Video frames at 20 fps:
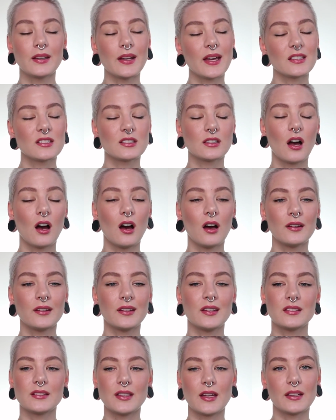The next
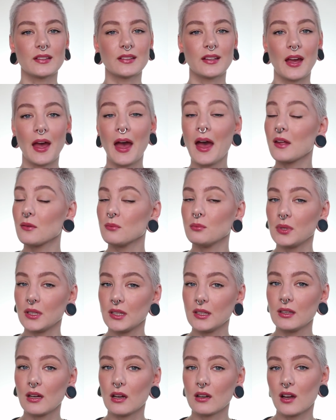con is that it can
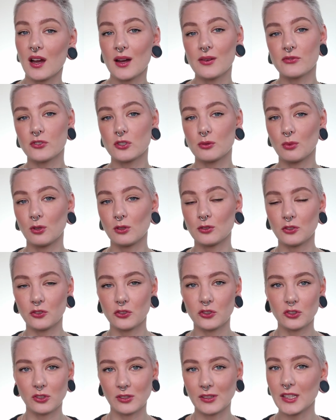be uncomfortable to
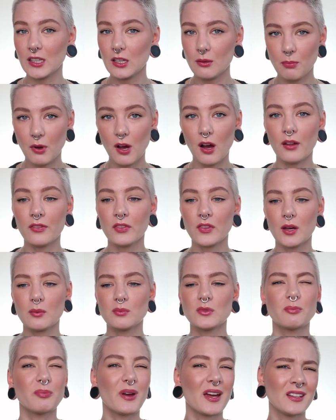sleep on
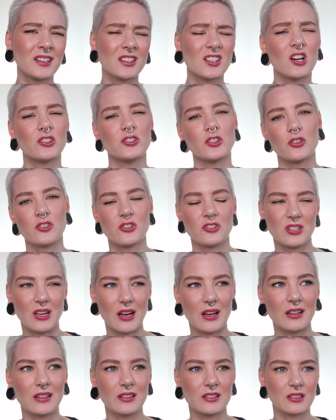them depending on your
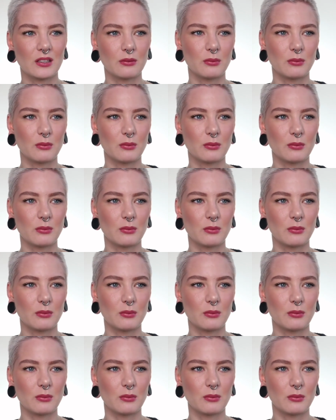size.